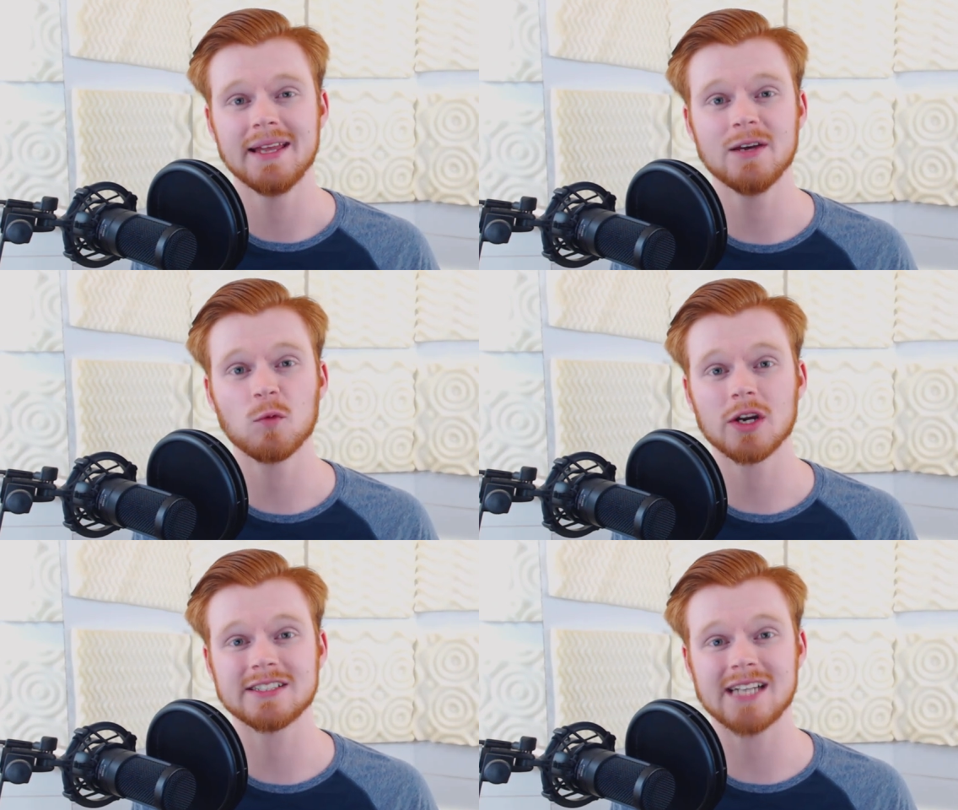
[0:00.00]
And
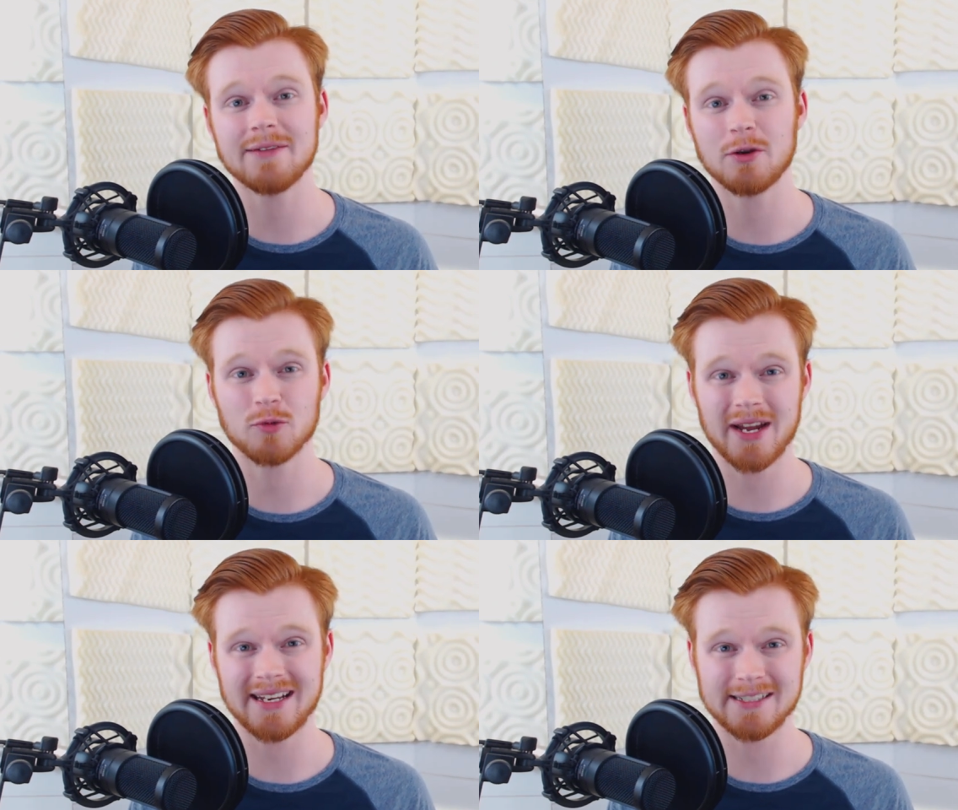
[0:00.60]
then we're diving
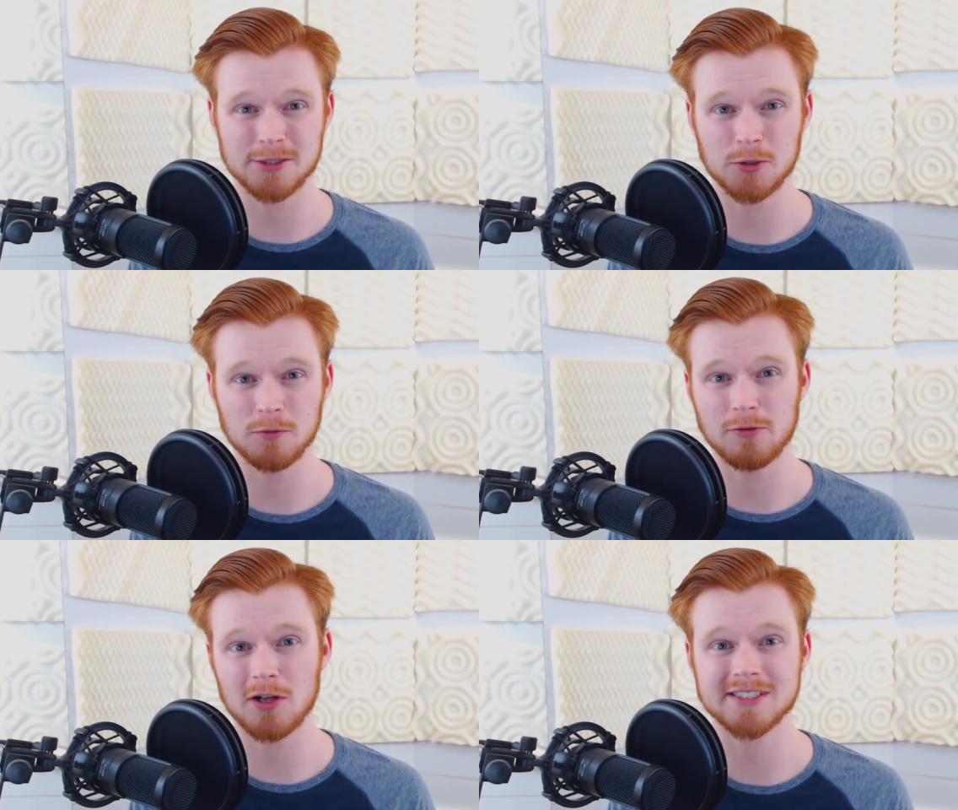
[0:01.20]
right
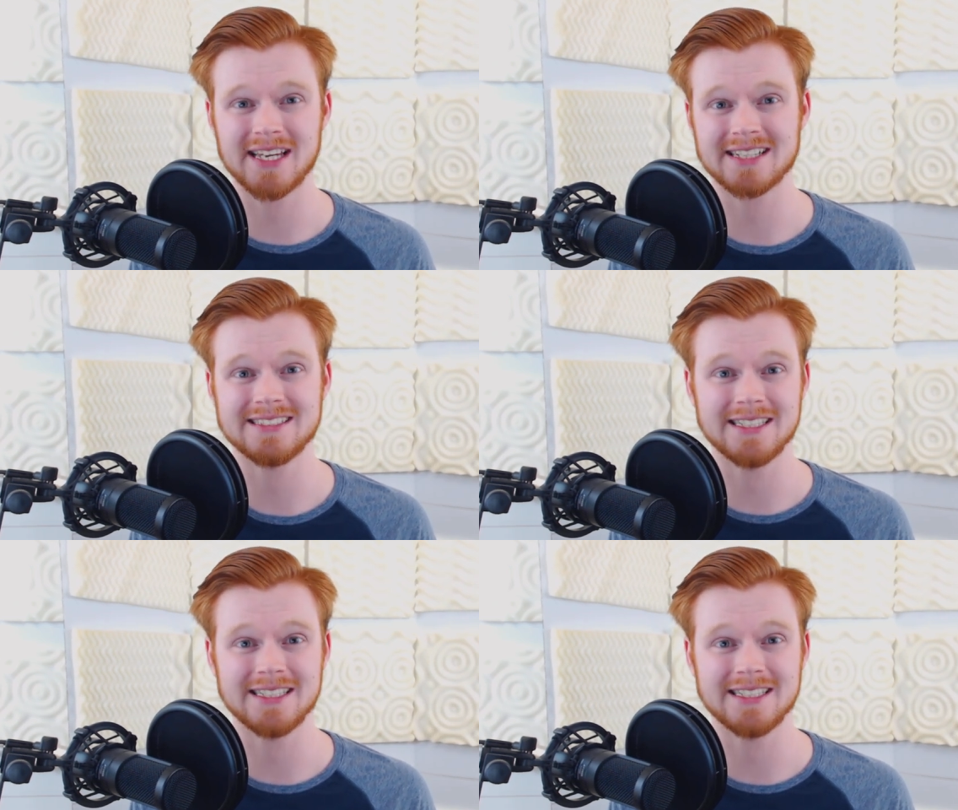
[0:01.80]
into Vault-Tec